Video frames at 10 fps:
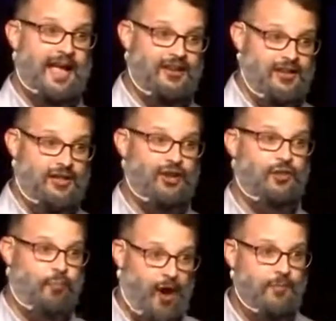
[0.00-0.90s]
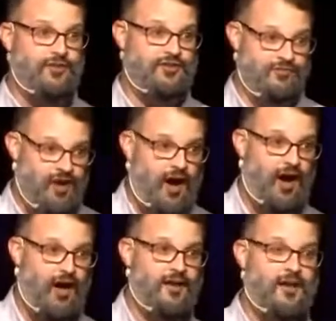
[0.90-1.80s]
and declare the promises of
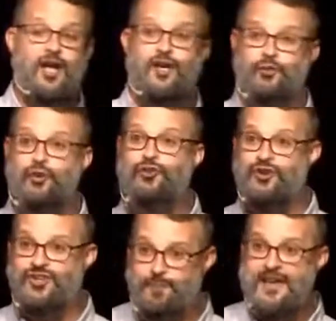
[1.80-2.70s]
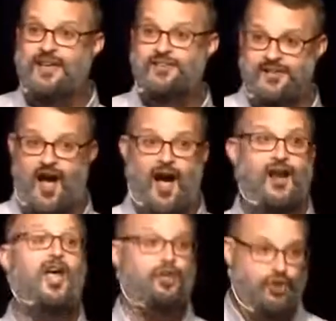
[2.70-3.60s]
God, you will start speaking the
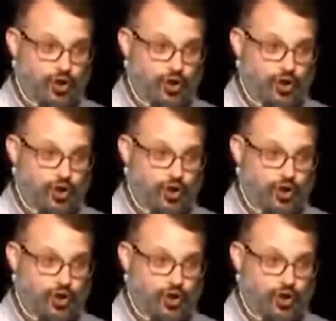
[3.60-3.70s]
God